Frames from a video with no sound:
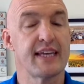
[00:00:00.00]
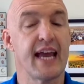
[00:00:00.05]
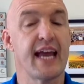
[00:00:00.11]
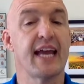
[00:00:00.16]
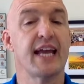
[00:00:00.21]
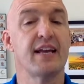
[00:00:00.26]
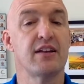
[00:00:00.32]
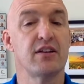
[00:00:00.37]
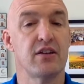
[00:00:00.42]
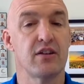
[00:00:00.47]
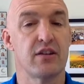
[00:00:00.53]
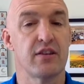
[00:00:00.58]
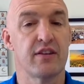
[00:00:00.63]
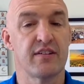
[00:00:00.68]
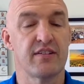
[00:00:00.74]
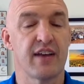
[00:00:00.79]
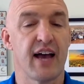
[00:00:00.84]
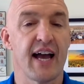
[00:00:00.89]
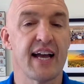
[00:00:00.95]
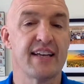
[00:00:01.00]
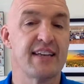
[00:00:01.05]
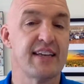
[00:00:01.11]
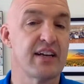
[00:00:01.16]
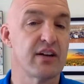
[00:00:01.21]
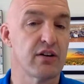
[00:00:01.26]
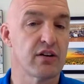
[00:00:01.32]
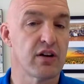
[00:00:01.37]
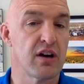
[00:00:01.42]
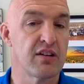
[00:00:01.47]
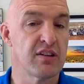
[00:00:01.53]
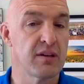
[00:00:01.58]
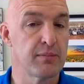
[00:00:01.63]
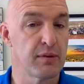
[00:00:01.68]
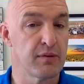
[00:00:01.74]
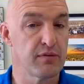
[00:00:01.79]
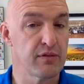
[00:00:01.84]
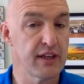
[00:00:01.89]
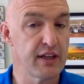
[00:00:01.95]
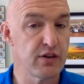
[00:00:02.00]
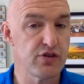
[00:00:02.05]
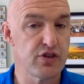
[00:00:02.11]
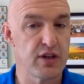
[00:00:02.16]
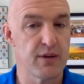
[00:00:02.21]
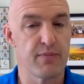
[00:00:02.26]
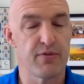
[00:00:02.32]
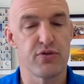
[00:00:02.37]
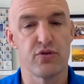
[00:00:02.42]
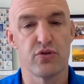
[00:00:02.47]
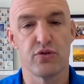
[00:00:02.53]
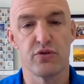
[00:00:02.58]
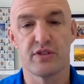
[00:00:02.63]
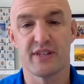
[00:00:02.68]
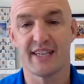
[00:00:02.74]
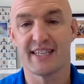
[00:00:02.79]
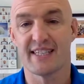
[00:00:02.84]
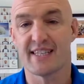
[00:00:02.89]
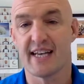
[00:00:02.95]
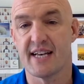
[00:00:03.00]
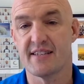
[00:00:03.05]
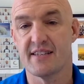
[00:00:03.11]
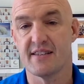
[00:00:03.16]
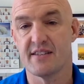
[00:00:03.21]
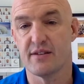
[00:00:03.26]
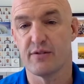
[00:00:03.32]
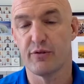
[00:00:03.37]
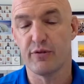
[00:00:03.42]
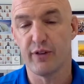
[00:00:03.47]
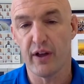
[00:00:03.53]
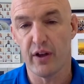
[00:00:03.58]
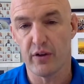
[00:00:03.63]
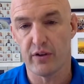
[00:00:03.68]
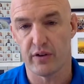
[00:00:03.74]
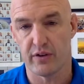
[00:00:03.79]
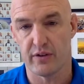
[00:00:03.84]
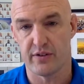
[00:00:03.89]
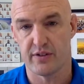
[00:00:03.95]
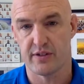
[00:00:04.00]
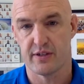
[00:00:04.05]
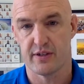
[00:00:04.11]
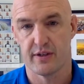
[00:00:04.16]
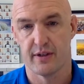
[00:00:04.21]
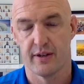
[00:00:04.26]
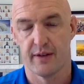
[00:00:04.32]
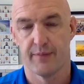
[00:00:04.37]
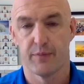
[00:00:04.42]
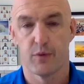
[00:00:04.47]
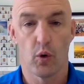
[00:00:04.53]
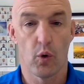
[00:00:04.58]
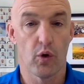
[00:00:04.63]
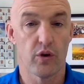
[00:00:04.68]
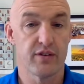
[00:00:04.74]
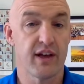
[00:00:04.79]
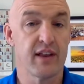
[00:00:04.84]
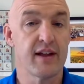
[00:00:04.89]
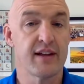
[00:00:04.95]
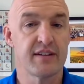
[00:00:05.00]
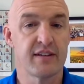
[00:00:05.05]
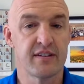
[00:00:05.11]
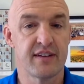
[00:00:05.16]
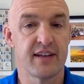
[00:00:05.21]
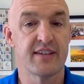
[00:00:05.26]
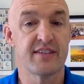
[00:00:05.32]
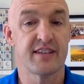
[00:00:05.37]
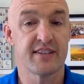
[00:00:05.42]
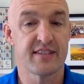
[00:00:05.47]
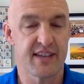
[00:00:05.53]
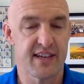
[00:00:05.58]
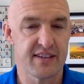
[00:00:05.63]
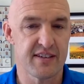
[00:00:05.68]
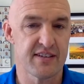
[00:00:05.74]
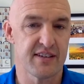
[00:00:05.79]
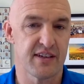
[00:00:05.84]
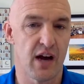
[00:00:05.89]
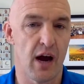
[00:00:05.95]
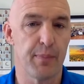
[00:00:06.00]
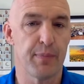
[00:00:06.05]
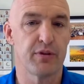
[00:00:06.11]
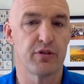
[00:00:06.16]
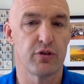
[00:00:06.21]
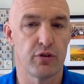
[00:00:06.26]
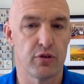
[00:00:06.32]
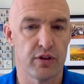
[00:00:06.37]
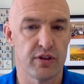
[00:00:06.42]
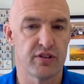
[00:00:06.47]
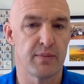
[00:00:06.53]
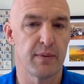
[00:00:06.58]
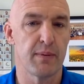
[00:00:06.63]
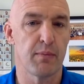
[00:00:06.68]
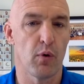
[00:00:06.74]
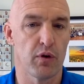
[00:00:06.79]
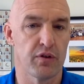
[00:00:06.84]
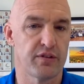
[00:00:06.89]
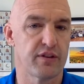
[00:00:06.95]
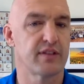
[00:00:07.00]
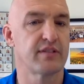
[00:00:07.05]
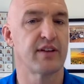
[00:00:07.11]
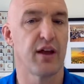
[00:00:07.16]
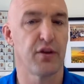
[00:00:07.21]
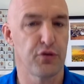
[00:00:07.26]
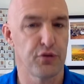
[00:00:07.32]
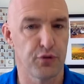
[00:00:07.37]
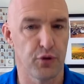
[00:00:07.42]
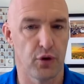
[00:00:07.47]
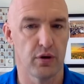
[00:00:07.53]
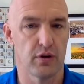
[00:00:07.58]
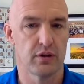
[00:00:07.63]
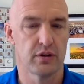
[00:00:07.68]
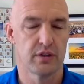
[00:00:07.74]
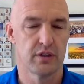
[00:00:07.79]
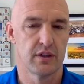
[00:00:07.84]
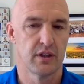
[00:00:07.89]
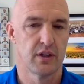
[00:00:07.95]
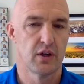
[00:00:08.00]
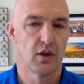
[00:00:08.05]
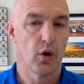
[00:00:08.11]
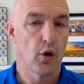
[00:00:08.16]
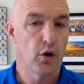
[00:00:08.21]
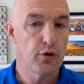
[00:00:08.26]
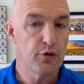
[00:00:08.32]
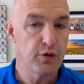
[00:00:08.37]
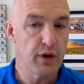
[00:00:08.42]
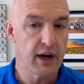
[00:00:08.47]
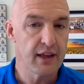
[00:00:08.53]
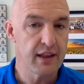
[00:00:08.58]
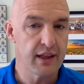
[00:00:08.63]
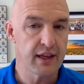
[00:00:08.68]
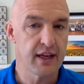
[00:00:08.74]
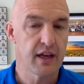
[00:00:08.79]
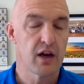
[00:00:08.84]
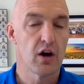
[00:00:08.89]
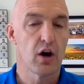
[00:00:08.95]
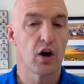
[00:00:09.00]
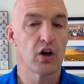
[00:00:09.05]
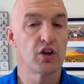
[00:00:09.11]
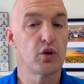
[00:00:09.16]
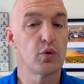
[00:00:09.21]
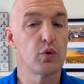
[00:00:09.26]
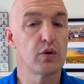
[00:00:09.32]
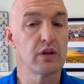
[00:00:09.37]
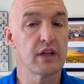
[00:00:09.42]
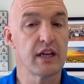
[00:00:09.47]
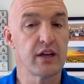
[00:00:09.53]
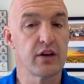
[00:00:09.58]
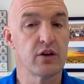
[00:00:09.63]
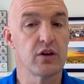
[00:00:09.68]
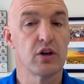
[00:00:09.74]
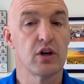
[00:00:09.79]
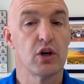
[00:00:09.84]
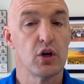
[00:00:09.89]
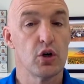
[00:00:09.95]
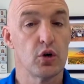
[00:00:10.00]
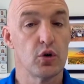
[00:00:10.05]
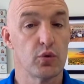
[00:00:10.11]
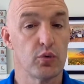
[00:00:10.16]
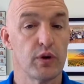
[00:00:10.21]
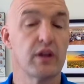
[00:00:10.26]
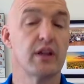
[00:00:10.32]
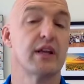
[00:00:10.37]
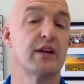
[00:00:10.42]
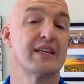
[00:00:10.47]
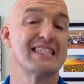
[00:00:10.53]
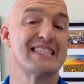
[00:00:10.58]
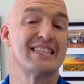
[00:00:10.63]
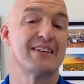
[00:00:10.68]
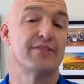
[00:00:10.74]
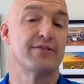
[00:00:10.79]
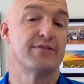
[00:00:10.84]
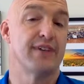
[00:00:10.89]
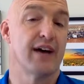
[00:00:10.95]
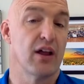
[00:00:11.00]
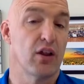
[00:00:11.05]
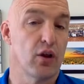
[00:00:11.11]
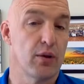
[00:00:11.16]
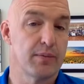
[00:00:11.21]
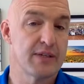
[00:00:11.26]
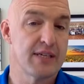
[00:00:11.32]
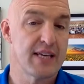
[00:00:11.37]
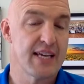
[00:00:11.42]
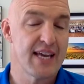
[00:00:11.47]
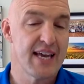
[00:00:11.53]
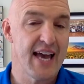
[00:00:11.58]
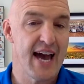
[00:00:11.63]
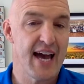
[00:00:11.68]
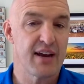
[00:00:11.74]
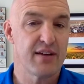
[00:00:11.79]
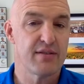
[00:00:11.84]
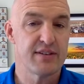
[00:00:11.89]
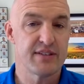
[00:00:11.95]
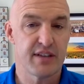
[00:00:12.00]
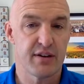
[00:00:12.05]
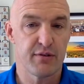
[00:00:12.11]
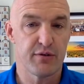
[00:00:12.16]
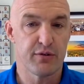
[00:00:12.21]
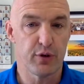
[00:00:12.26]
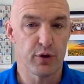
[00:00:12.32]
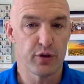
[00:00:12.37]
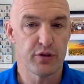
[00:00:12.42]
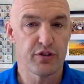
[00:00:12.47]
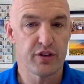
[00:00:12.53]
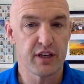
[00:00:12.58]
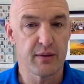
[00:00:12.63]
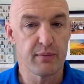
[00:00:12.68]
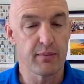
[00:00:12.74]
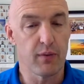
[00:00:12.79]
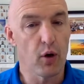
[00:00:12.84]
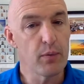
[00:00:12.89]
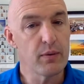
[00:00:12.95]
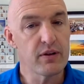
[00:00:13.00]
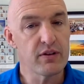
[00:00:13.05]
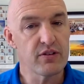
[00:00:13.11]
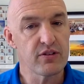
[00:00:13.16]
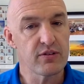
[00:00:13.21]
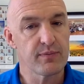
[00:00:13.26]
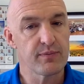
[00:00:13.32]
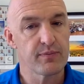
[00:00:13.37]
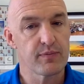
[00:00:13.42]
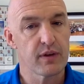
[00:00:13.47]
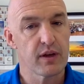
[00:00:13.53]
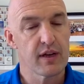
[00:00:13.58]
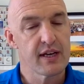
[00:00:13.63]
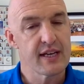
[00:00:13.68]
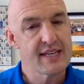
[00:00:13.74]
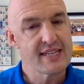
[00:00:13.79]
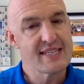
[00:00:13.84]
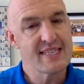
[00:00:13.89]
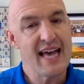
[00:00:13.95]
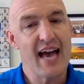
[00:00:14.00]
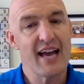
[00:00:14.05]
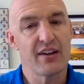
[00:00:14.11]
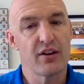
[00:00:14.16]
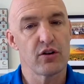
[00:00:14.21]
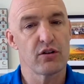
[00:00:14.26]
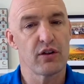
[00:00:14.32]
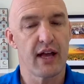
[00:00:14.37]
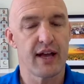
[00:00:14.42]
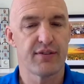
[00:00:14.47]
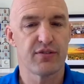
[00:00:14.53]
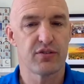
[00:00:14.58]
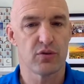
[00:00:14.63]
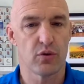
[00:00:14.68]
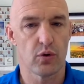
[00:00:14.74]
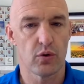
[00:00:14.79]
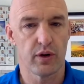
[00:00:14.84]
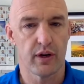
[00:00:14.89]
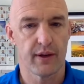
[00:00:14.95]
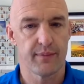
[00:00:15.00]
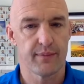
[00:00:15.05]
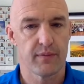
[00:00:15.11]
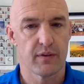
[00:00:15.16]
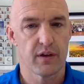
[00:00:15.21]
gained this idea or concept of leadership through successes and failures? Or, as I like to say, successes and opportunities to be more successful? Or finally, are you a leader who really is developed out of these adversity moments? Is that your life story?